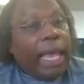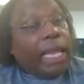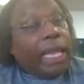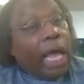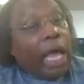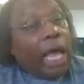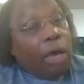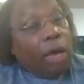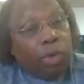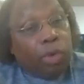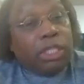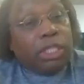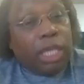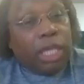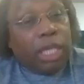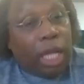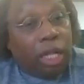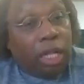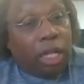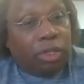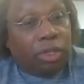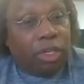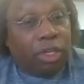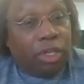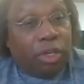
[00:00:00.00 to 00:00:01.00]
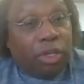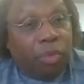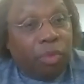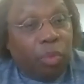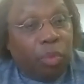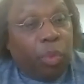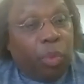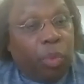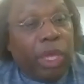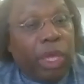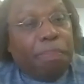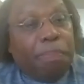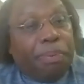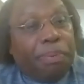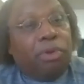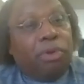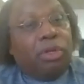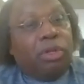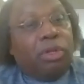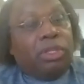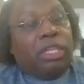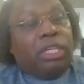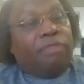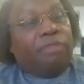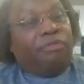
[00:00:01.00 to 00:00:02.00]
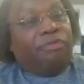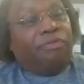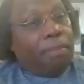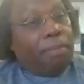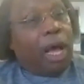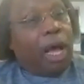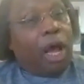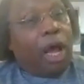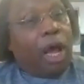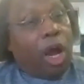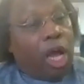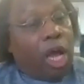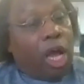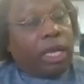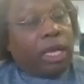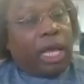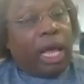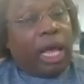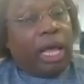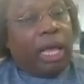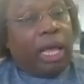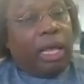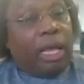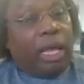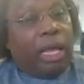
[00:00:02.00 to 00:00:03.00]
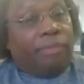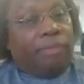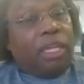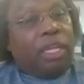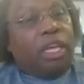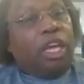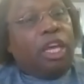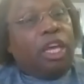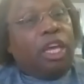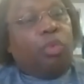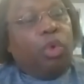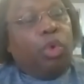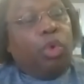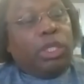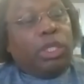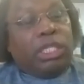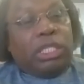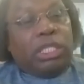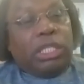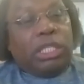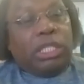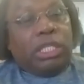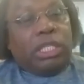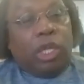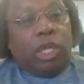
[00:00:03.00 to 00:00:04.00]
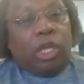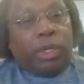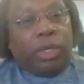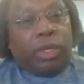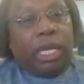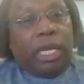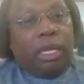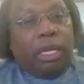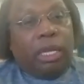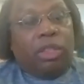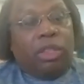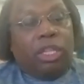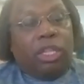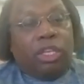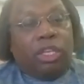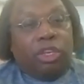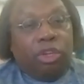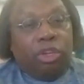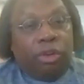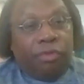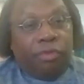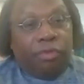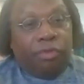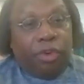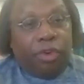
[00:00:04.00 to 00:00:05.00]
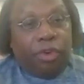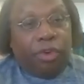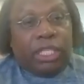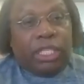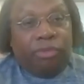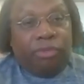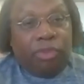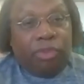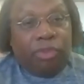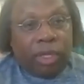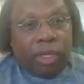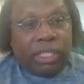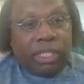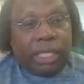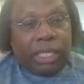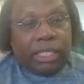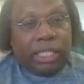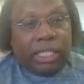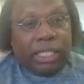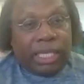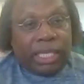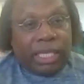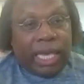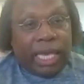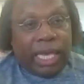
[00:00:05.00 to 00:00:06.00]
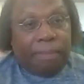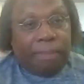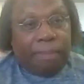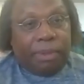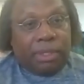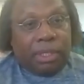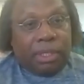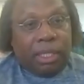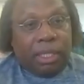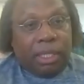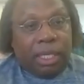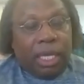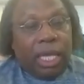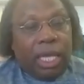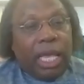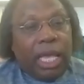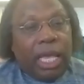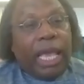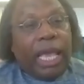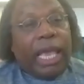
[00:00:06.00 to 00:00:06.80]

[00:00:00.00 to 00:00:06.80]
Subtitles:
And I will tell you, we pulled it from our archives, which is located on the University of North Texas campus.